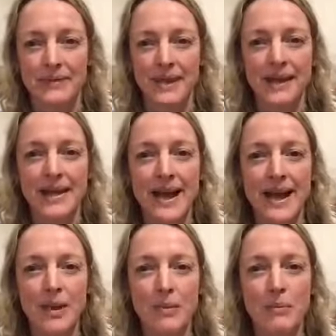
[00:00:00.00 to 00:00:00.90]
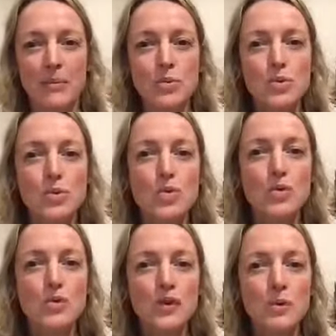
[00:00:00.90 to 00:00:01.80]
Inhale, move
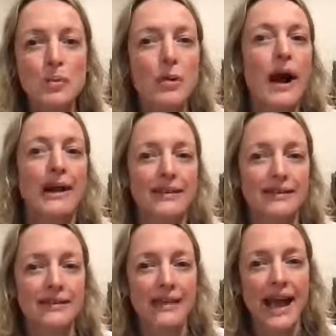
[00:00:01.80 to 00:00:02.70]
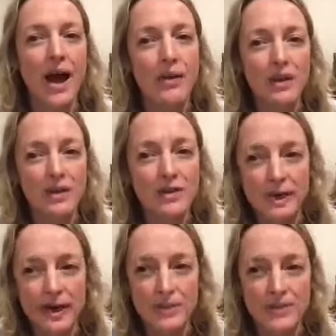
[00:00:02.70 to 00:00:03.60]
the breath down into your
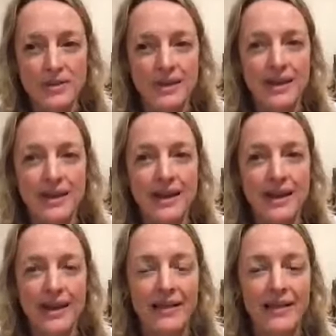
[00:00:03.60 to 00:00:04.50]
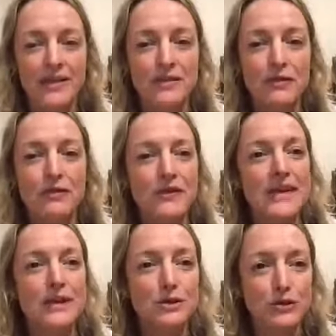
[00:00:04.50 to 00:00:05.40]
hips, and then just
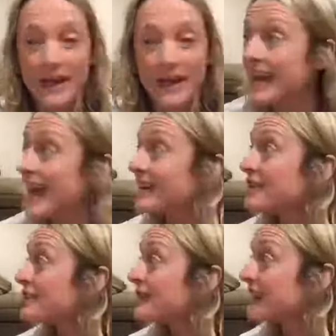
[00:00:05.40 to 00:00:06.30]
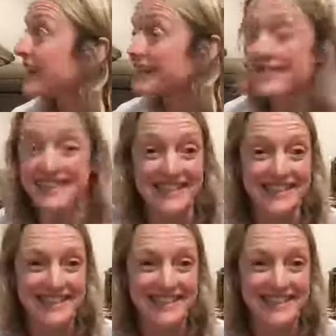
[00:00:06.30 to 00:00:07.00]
feel that energy of aliveness.